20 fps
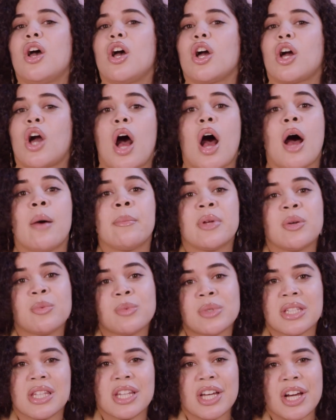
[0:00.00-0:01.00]
Common
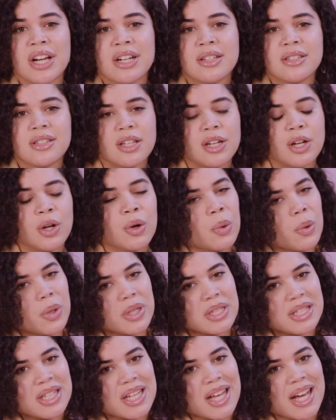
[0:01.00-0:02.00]
was there sitting
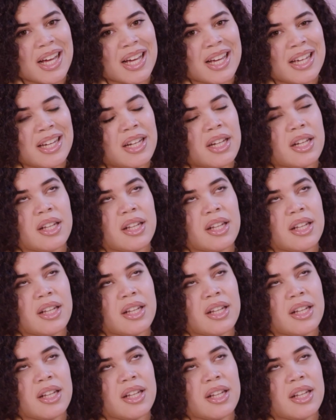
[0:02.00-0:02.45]
courtside.